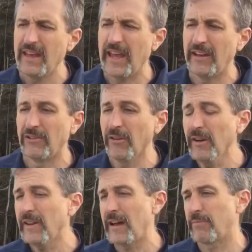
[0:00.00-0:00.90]
And
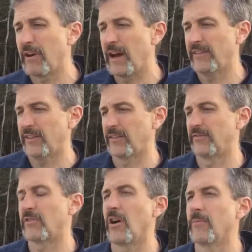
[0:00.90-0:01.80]
during that process
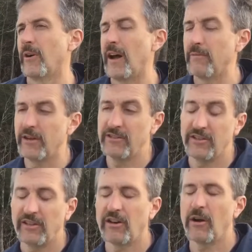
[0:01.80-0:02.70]
of carbohydrate,
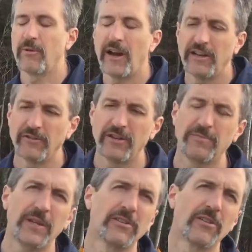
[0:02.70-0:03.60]
carbohydrates
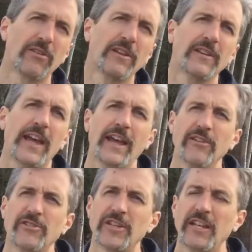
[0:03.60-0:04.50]
being turned into
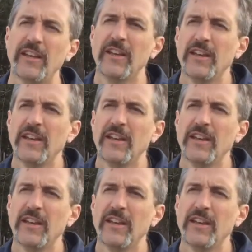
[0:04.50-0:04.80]
energy,